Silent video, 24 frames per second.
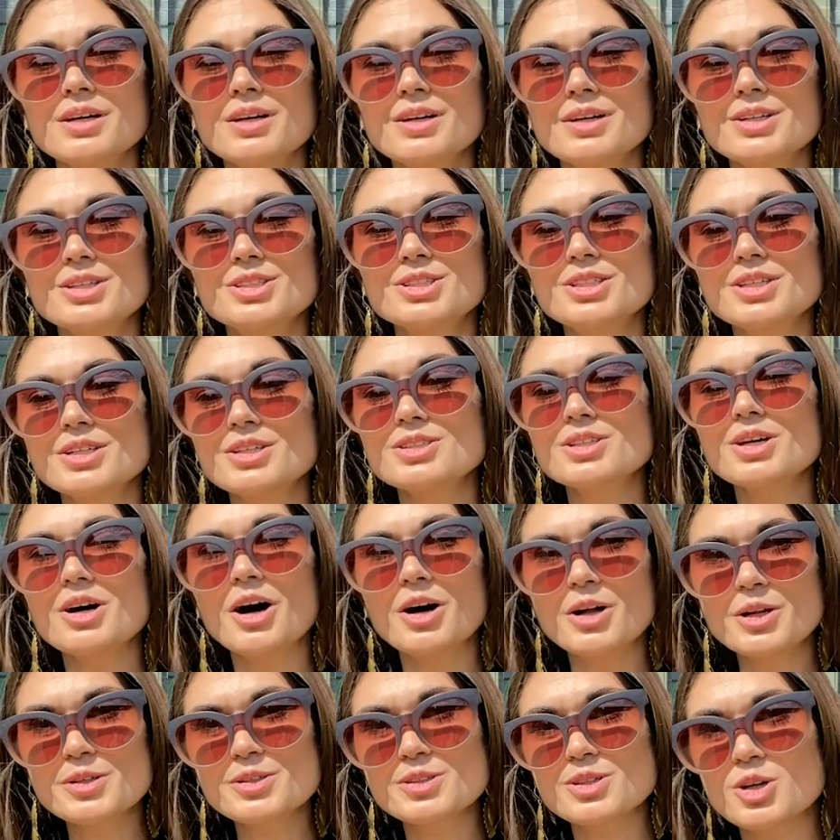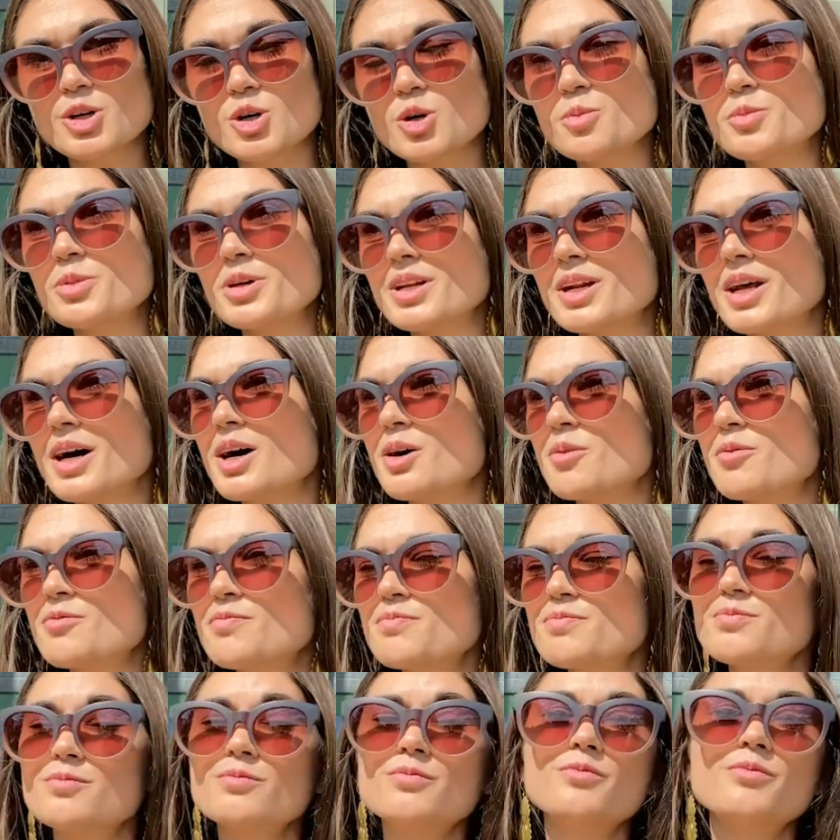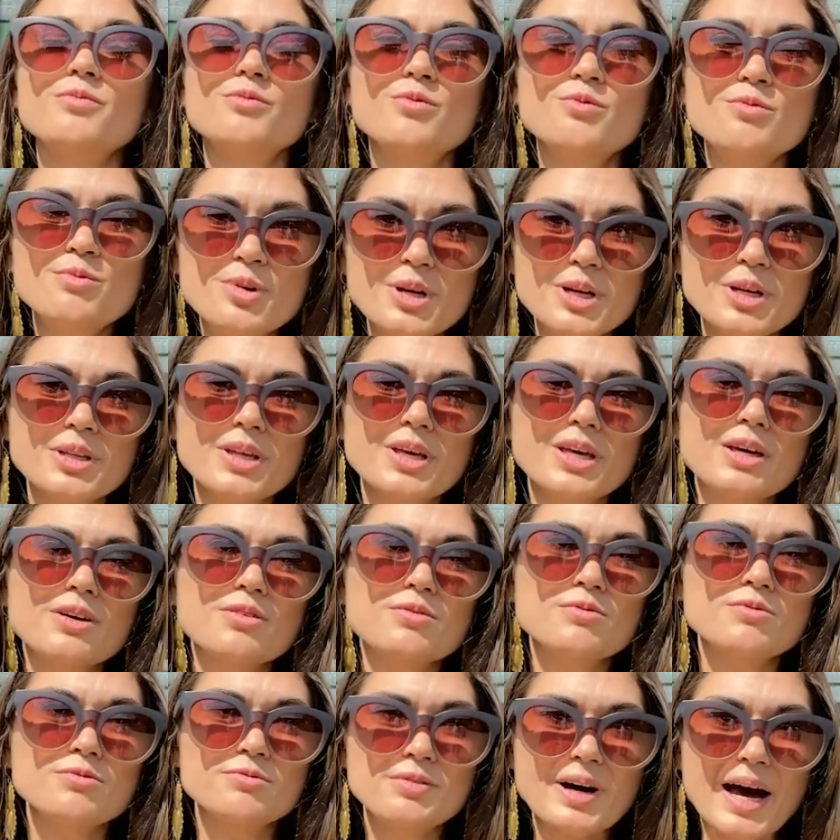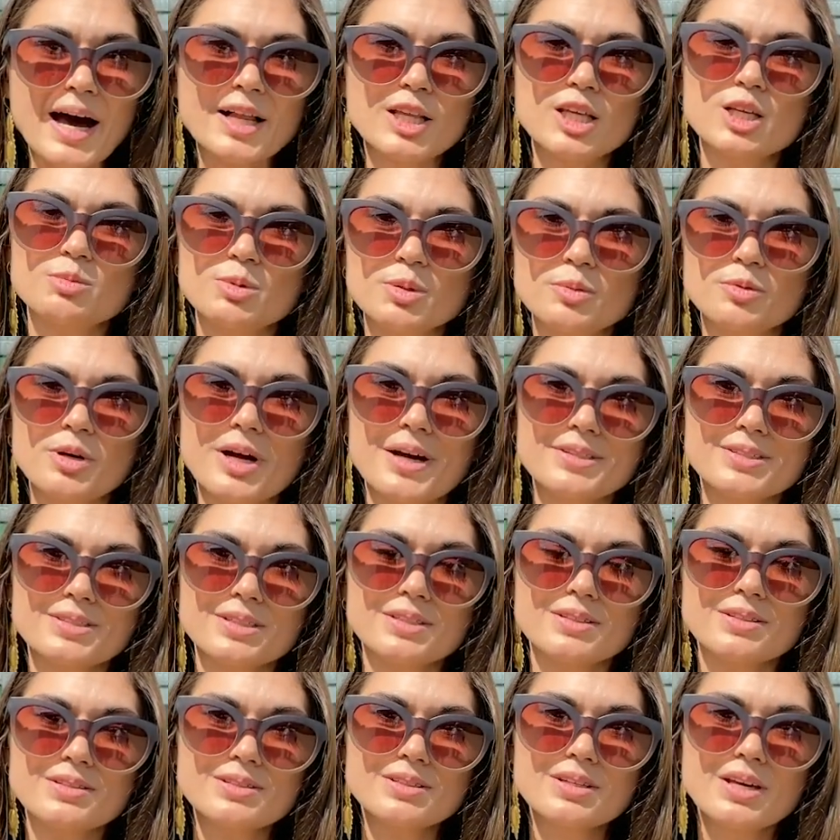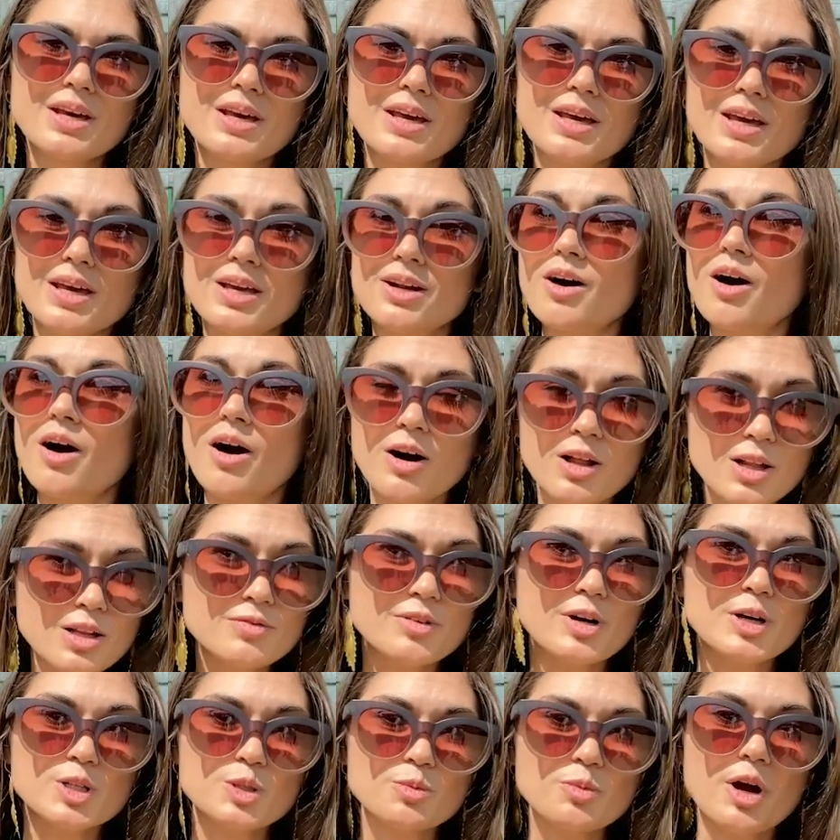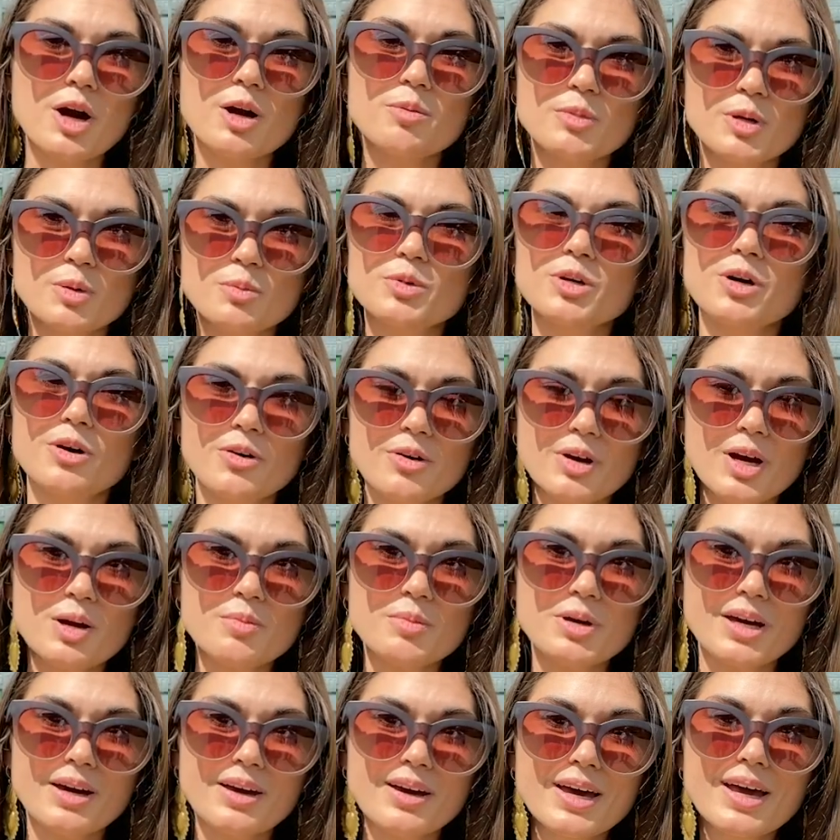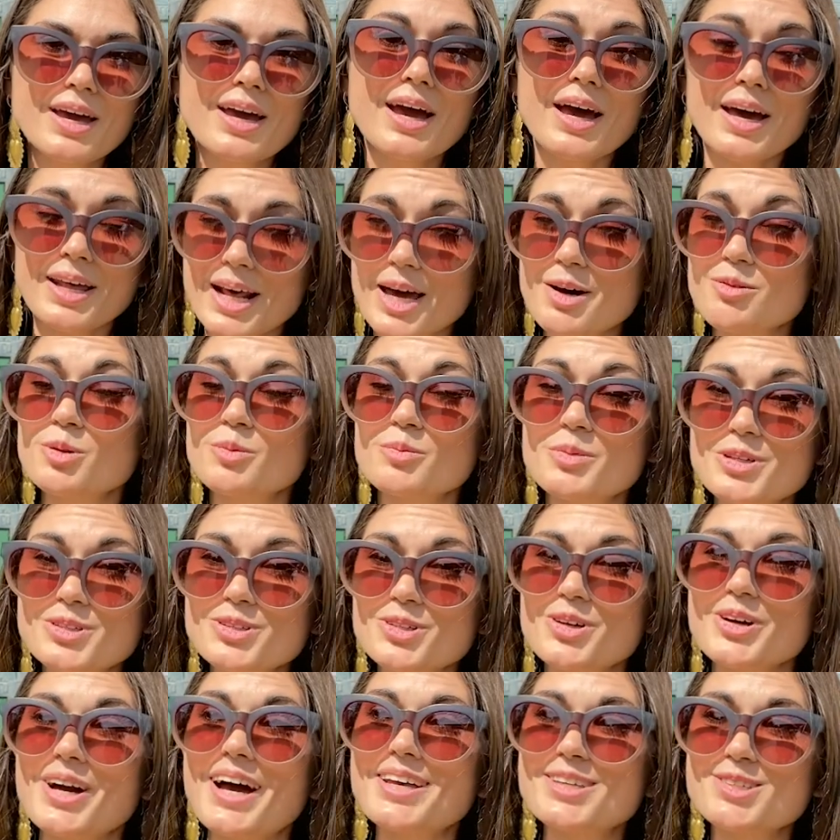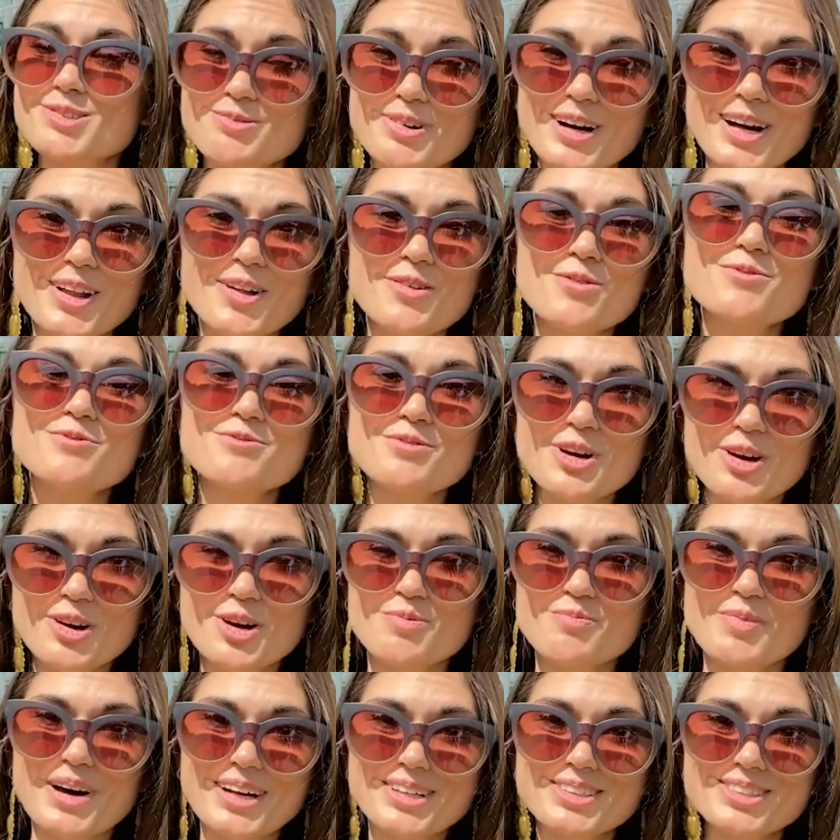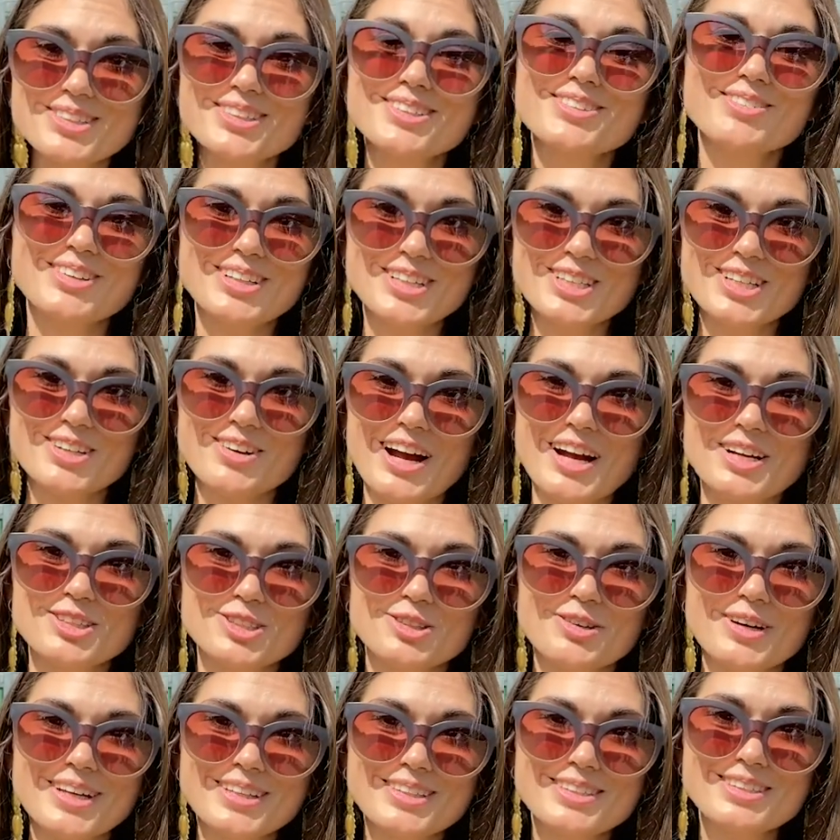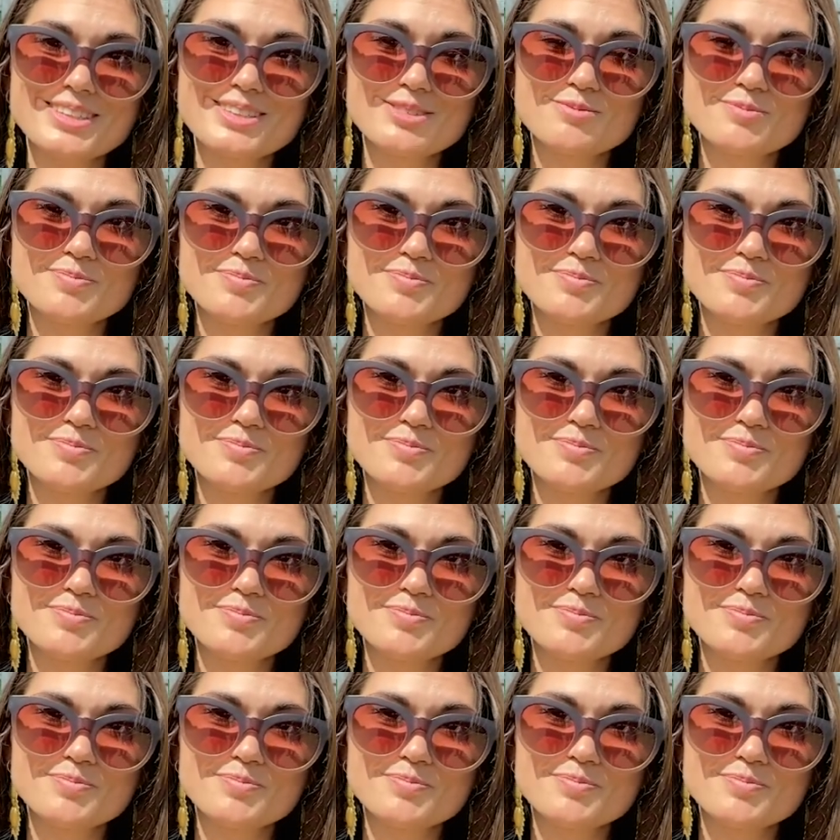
she has also been a really valuable presence in all of our department programming, and I will miss her as well very much when she graduates.